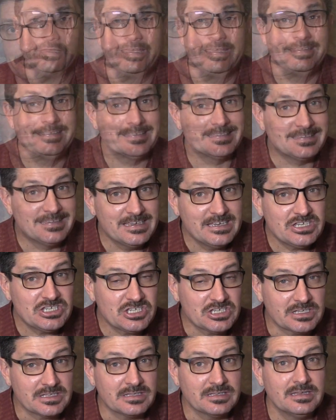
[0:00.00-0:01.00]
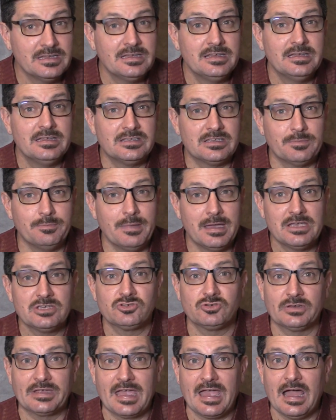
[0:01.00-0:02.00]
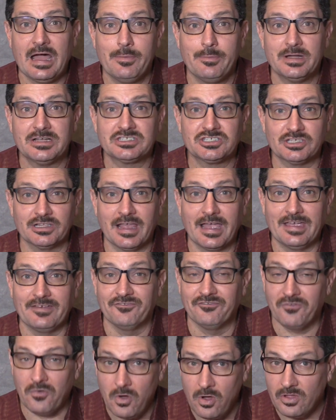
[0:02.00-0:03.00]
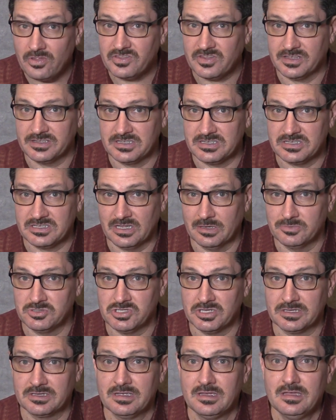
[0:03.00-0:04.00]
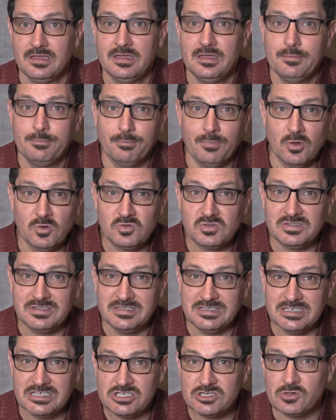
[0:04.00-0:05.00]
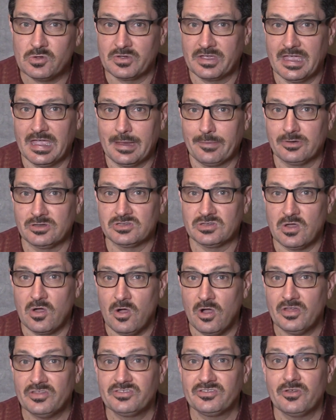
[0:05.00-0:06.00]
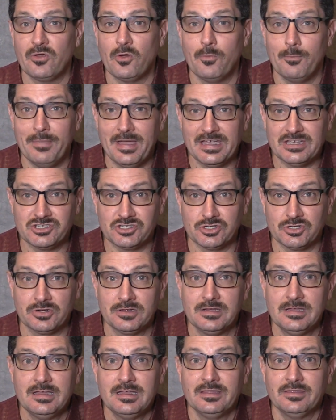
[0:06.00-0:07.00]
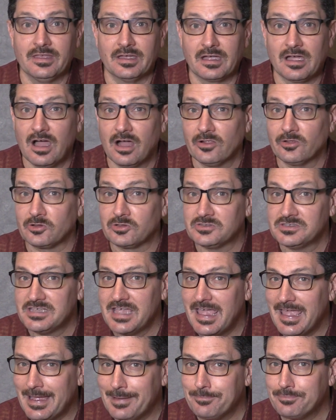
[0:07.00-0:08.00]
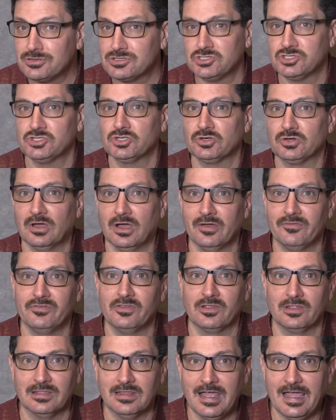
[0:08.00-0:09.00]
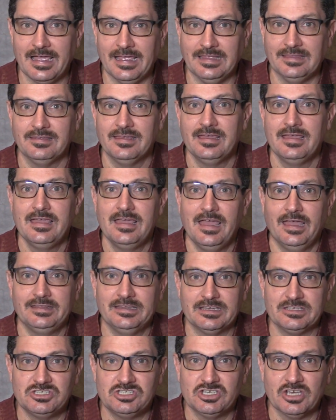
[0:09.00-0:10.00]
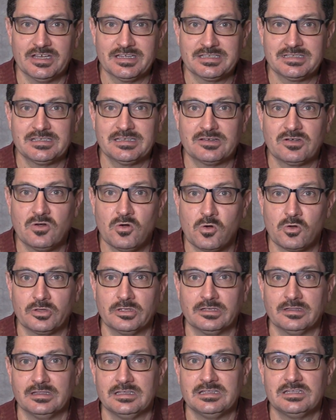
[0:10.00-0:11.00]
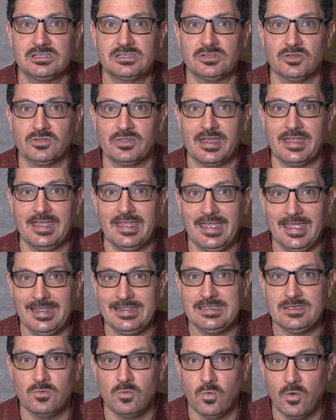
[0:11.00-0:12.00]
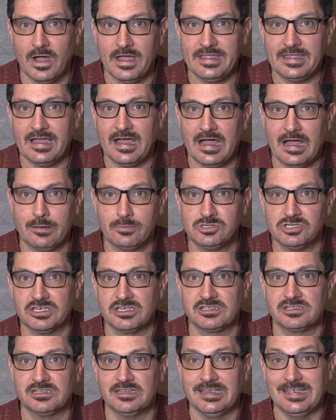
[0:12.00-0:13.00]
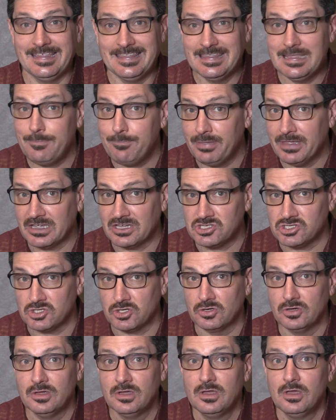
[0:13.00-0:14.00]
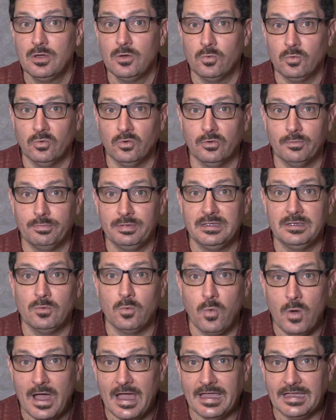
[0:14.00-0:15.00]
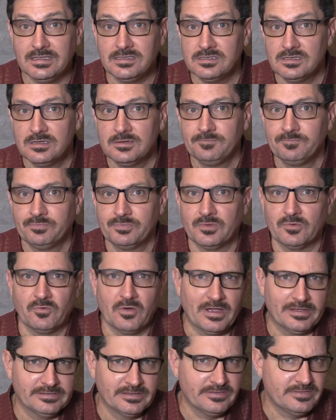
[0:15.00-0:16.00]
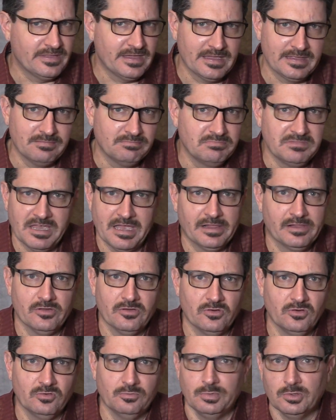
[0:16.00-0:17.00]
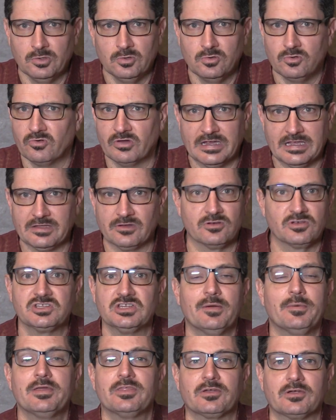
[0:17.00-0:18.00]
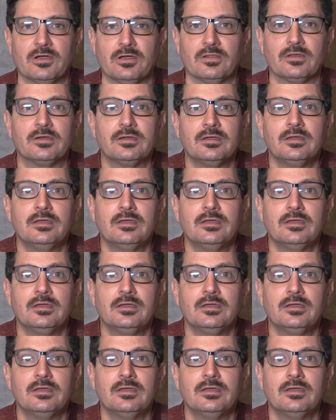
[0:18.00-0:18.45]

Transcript: In addition to measuring how much light falls on the subject, most digital cameras also measure the color temperature of the light and adjust accordingly so that any white objects in the picture will be white rather than yellow, blue, green, or some other color.